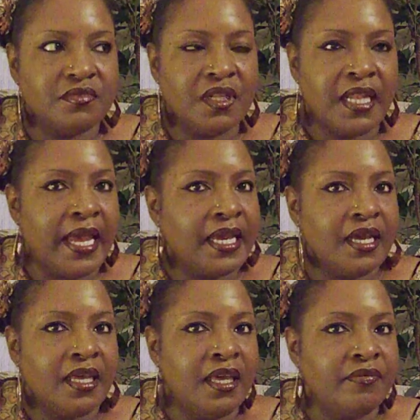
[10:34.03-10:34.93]
like,
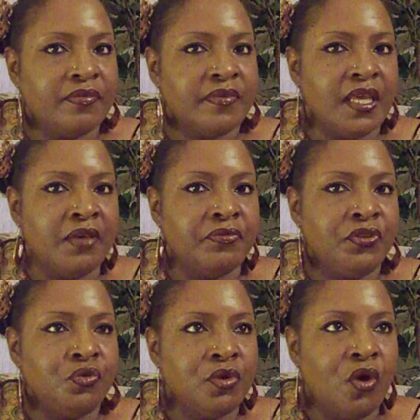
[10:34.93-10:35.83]
if
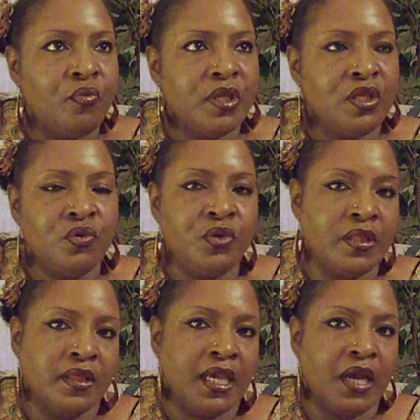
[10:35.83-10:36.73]
you know me, you
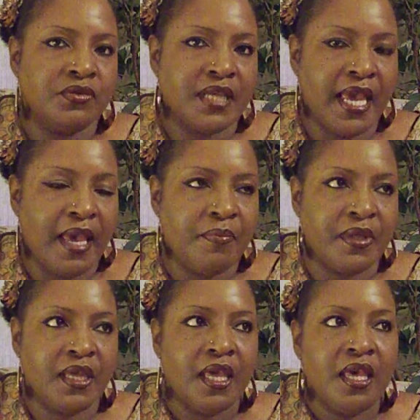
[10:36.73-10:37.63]
wouldn't think I was
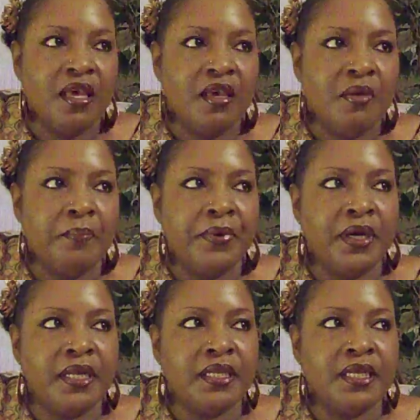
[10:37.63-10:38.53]
happy,
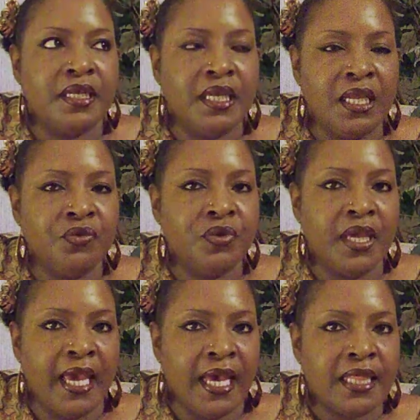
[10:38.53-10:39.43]
but in
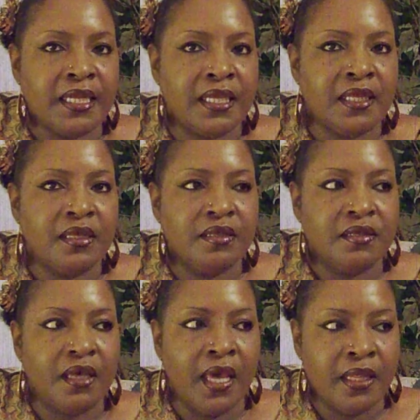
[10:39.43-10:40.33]
reality,
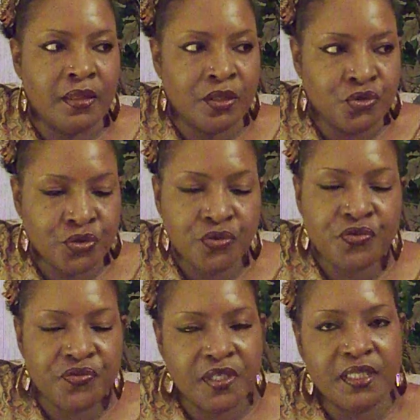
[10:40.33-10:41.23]
and the true
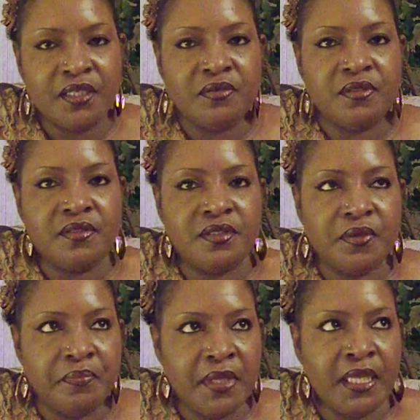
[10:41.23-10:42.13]
feeling to
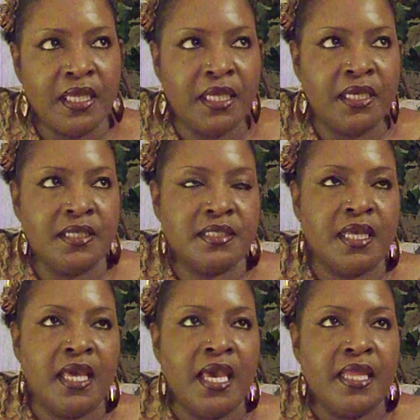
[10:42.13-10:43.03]
me is
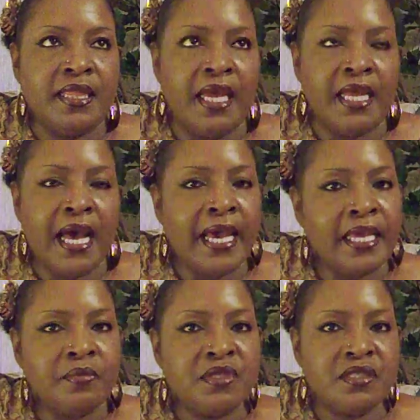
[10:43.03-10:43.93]
that I
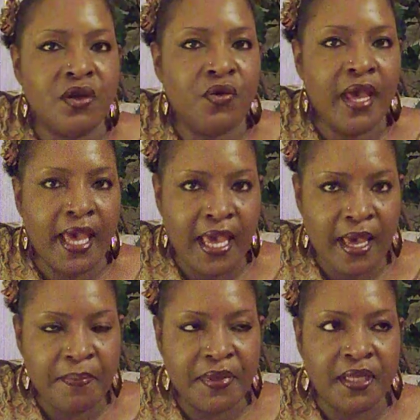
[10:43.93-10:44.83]
am so
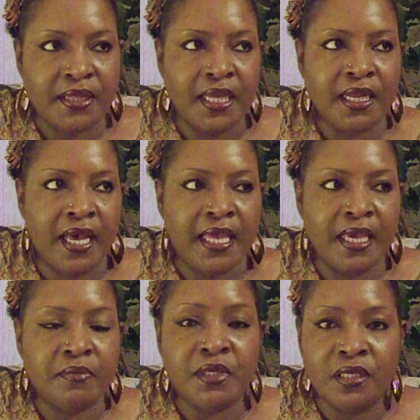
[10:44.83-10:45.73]
happy that I
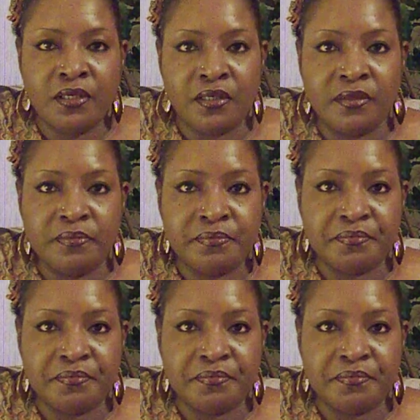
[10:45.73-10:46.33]
am numb.